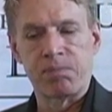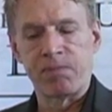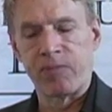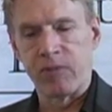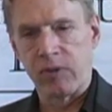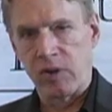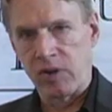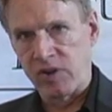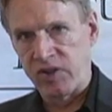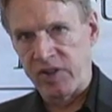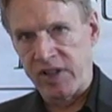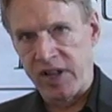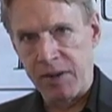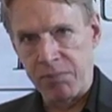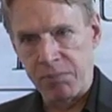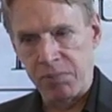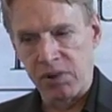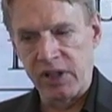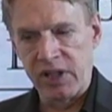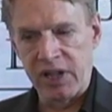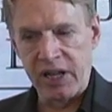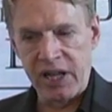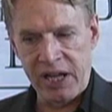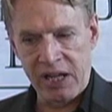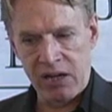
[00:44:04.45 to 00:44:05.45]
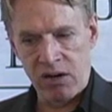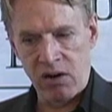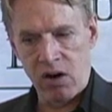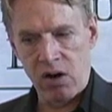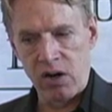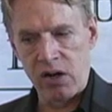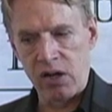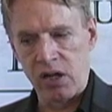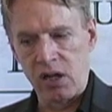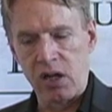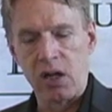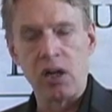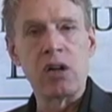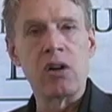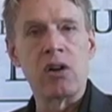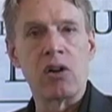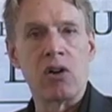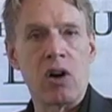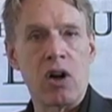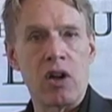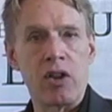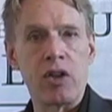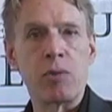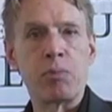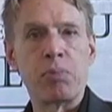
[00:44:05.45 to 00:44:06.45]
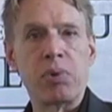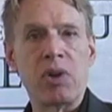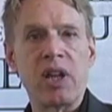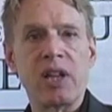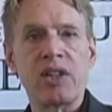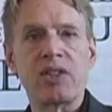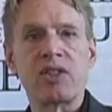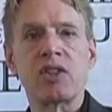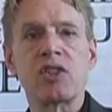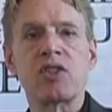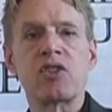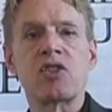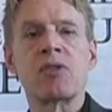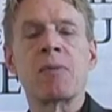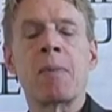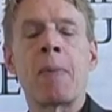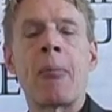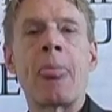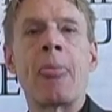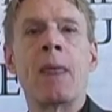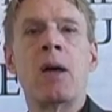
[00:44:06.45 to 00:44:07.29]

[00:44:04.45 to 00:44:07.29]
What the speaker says: for example, in Antarctica or other places,